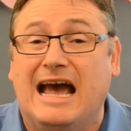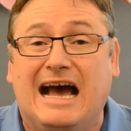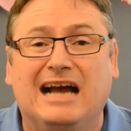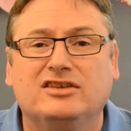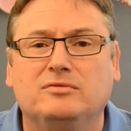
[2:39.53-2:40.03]

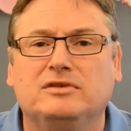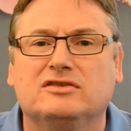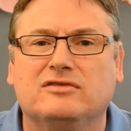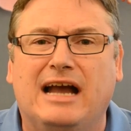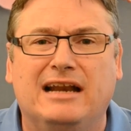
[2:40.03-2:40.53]
Actual
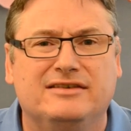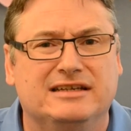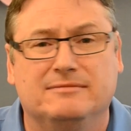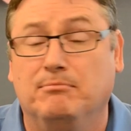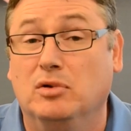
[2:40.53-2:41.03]

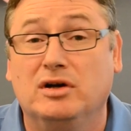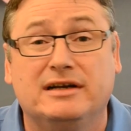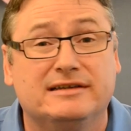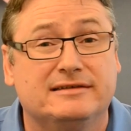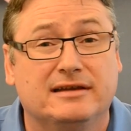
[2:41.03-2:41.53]
strategies,
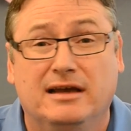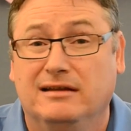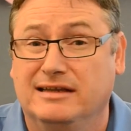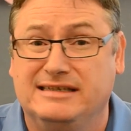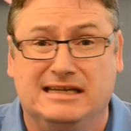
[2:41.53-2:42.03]
books,
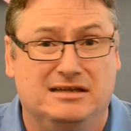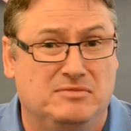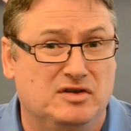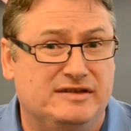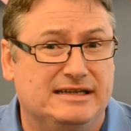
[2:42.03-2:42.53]
listening to
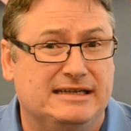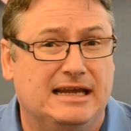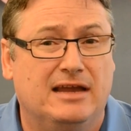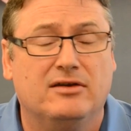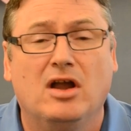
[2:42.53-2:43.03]
music
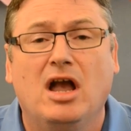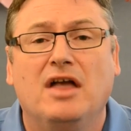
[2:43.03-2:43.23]
together,